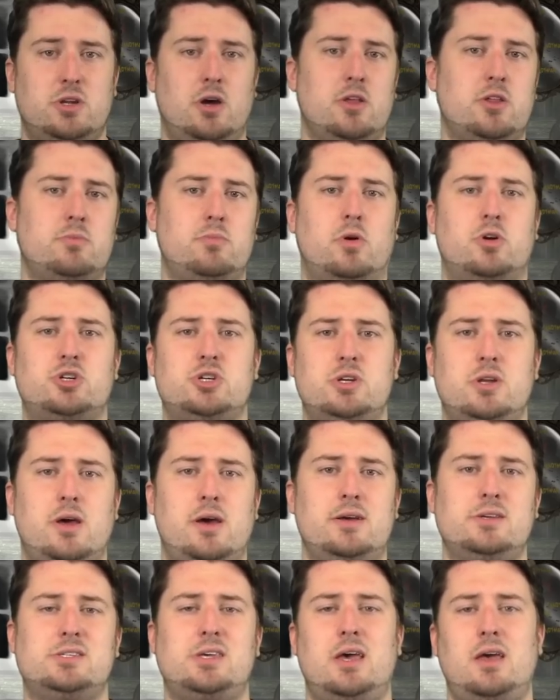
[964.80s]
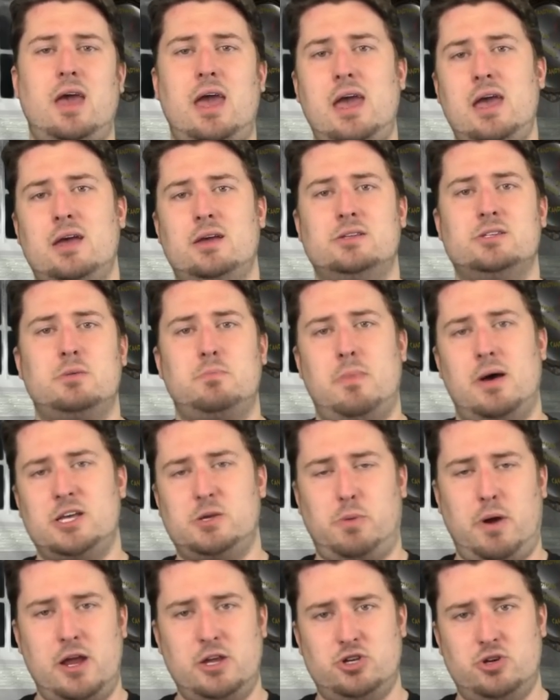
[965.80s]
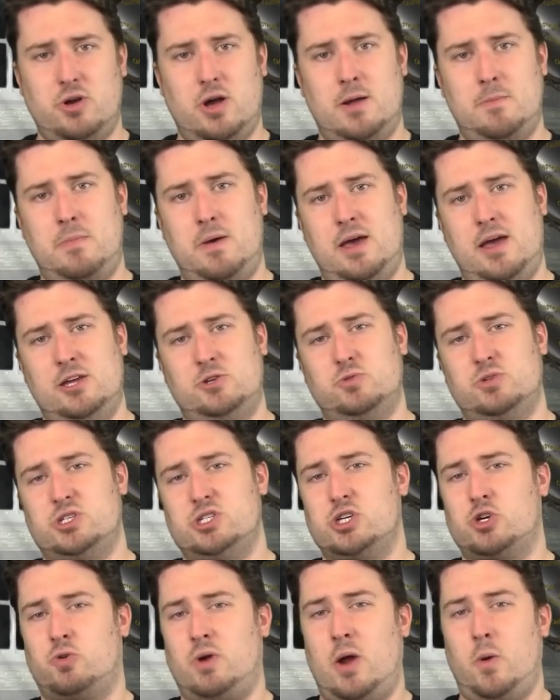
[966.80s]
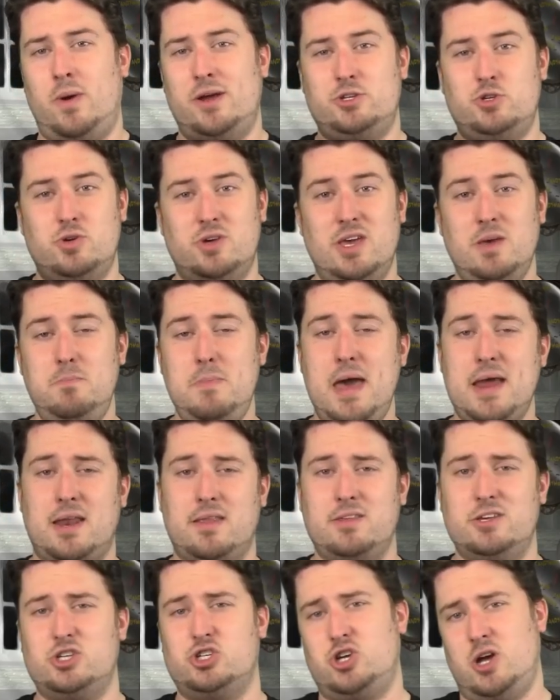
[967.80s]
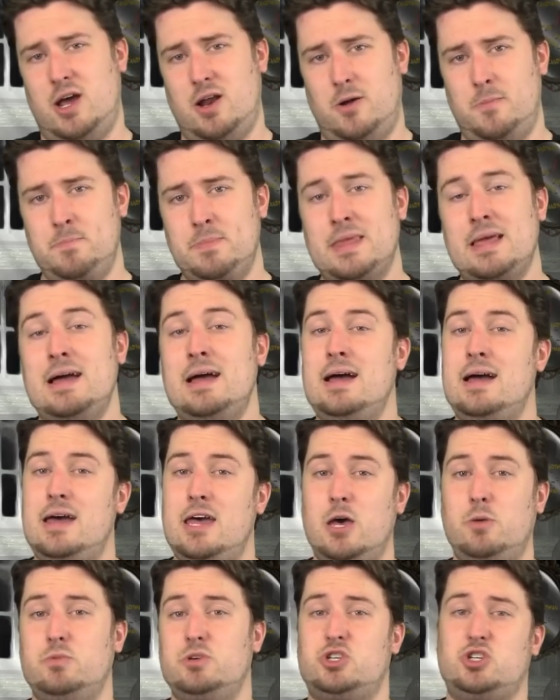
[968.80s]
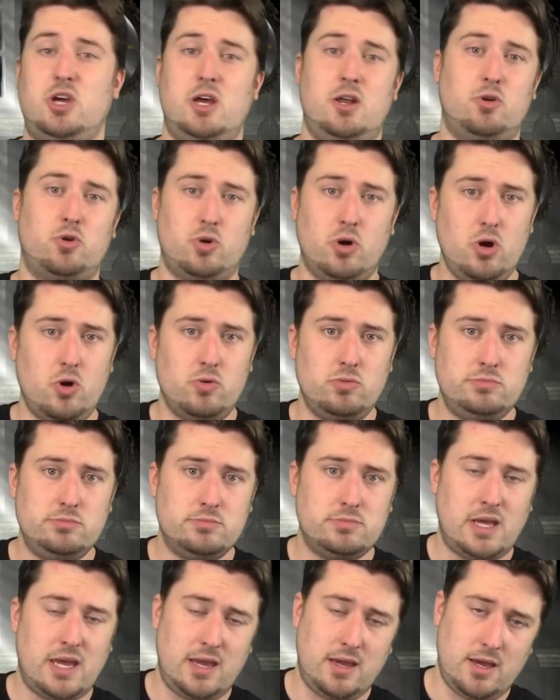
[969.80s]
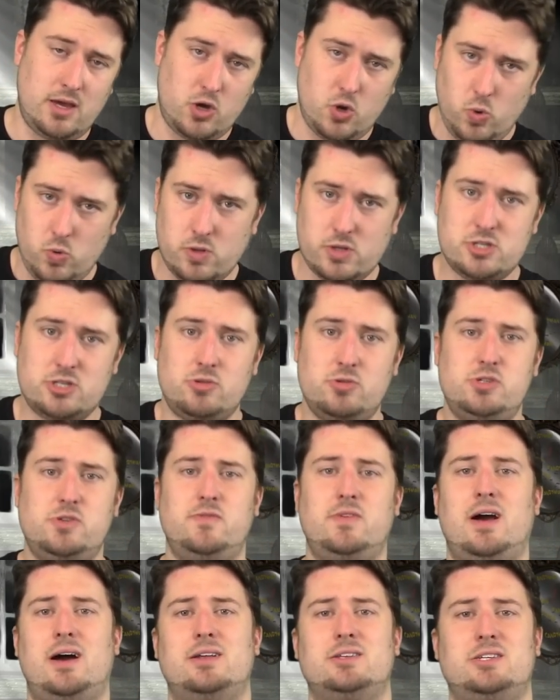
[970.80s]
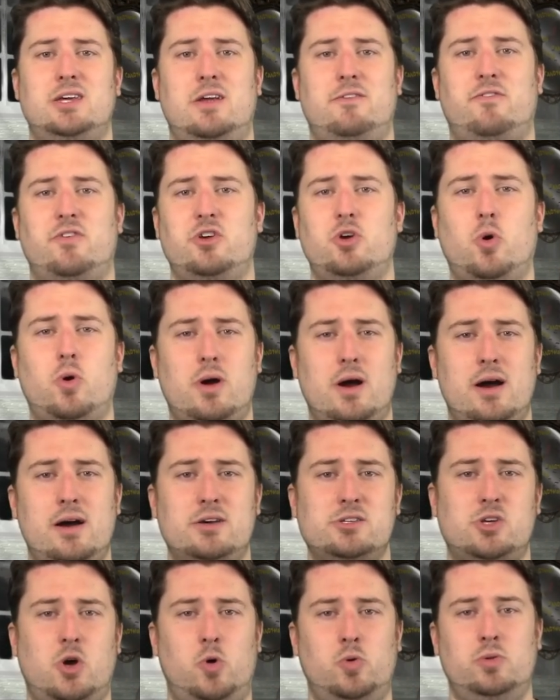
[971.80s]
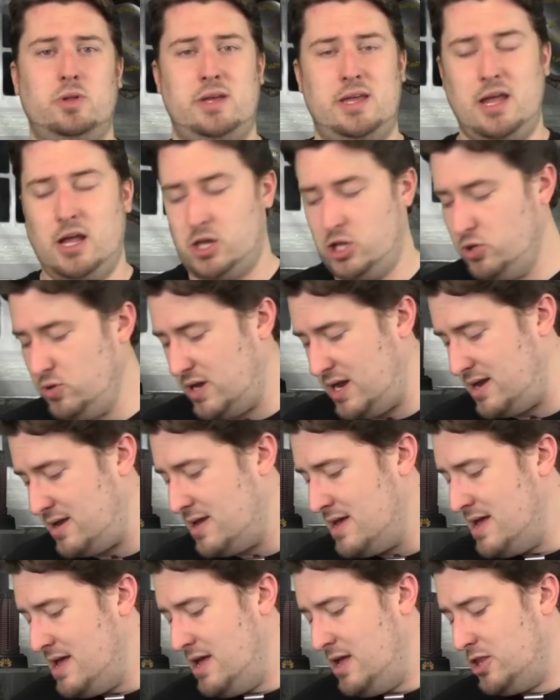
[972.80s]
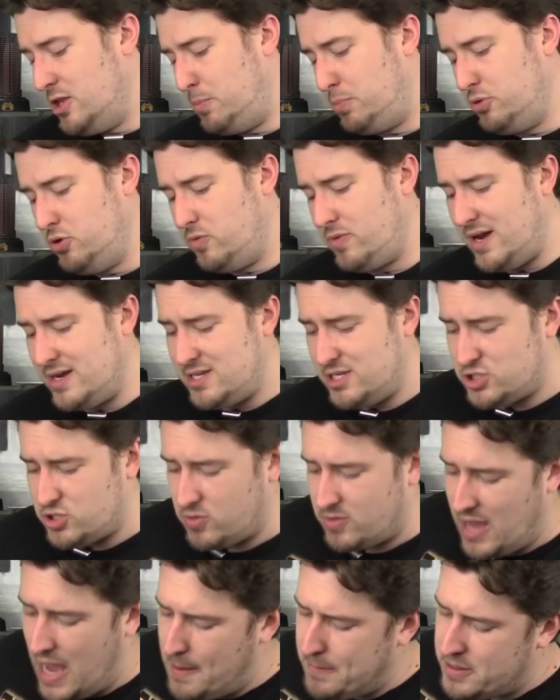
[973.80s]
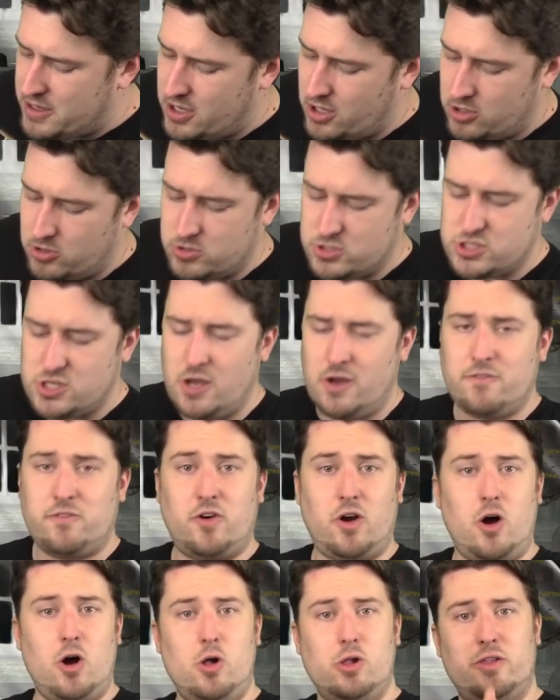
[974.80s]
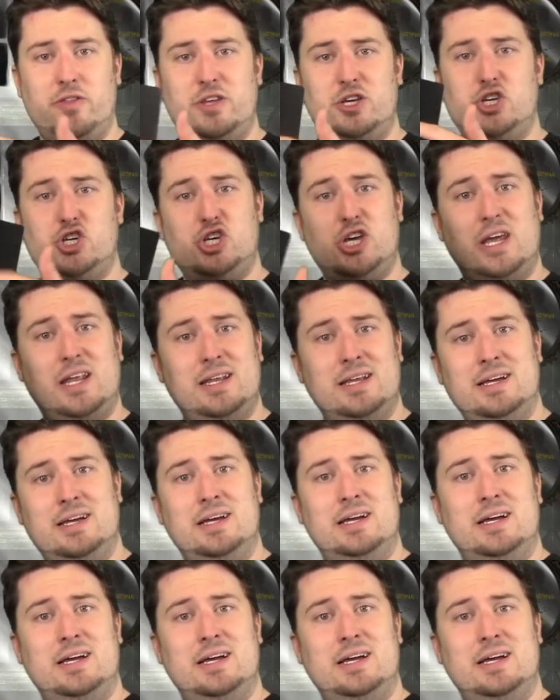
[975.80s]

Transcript: and other merchandise, and my Patreon page, which is a great way to give back to this channel, help this channel grow, and get cool exclusive content for your eyes only, including the Blu-ray digital copy codes for all of this shit.